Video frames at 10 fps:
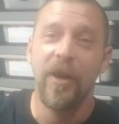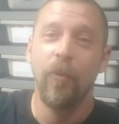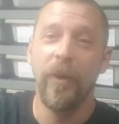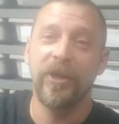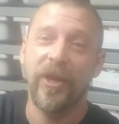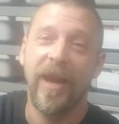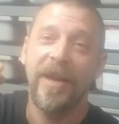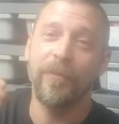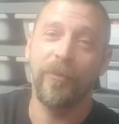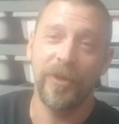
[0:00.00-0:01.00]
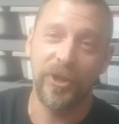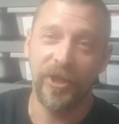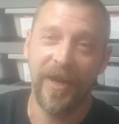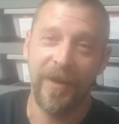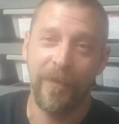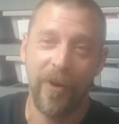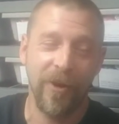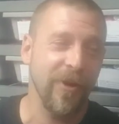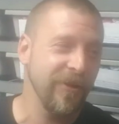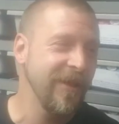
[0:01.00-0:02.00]
which I appreciate,
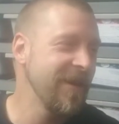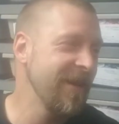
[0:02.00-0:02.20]
Paul.